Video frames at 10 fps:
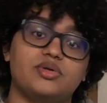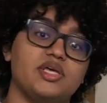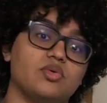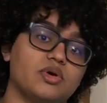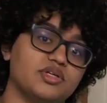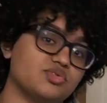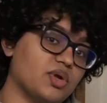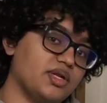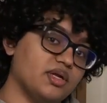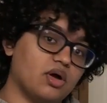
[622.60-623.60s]
keyword is
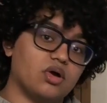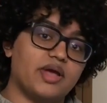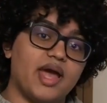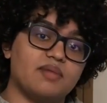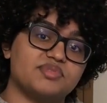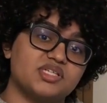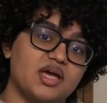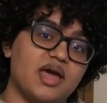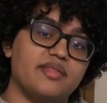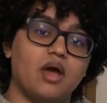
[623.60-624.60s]
written in all caps,
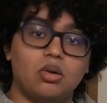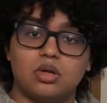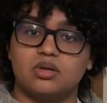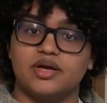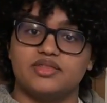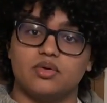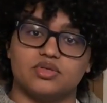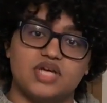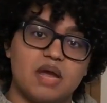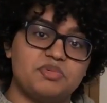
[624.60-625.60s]
and they all look like they were
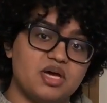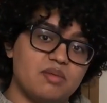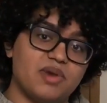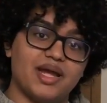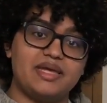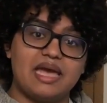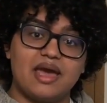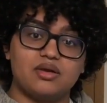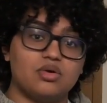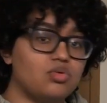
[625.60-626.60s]
typed by a cat
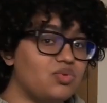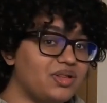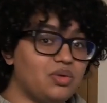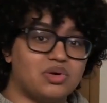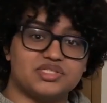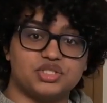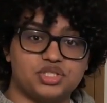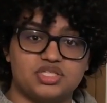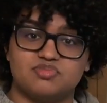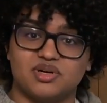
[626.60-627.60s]
who really wants a
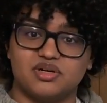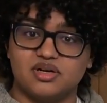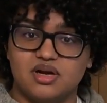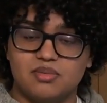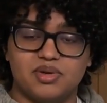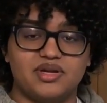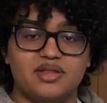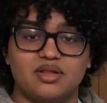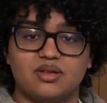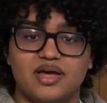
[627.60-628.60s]
cheeseburger, but
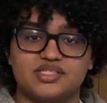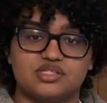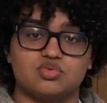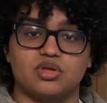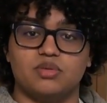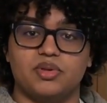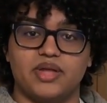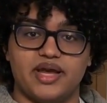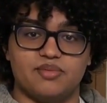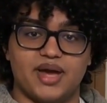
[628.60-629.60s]
nonetheless is really
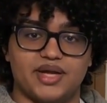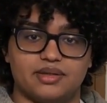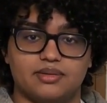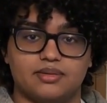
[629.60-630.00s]
polite about it.